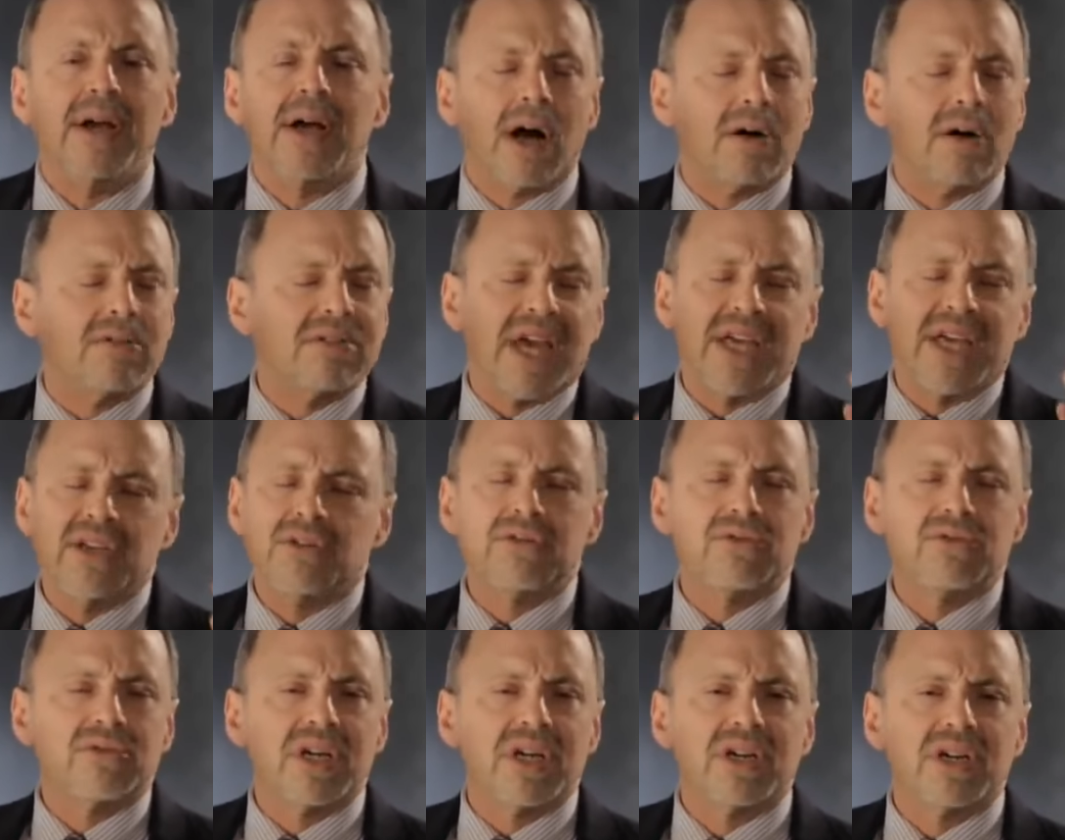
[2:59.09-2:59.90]
Okay,
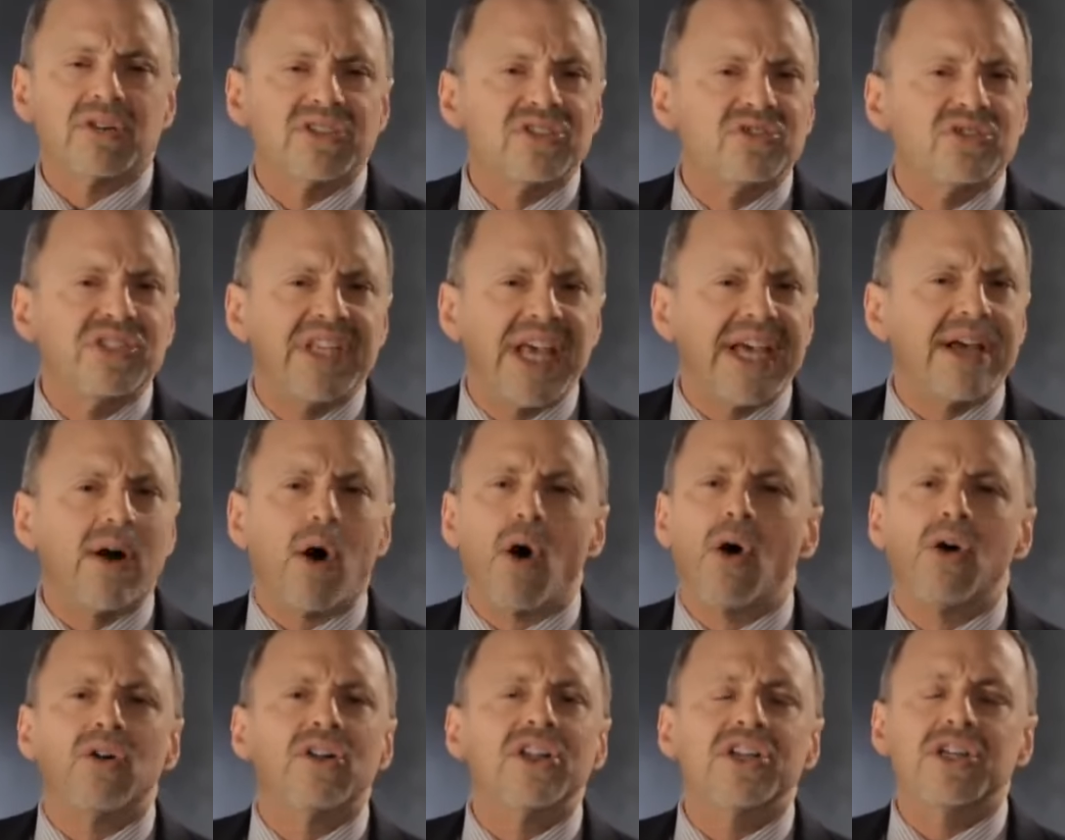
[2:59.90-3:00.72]
you dig a
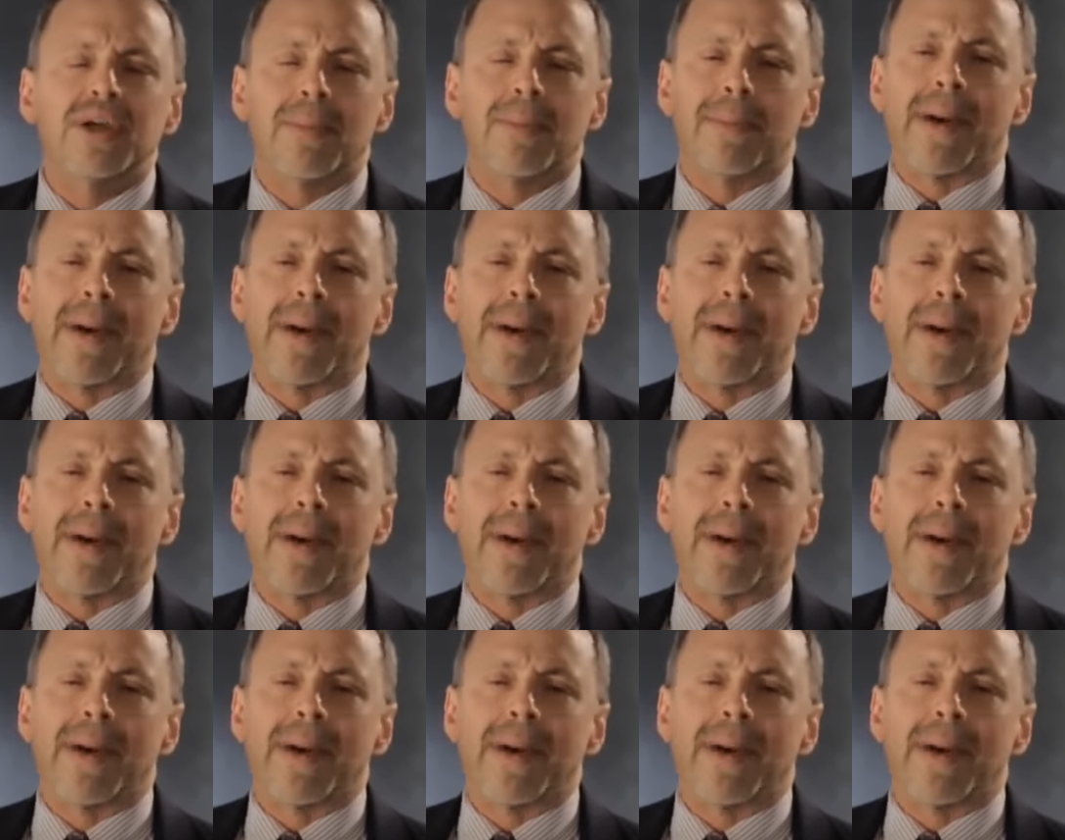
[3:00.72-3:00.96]
hole in your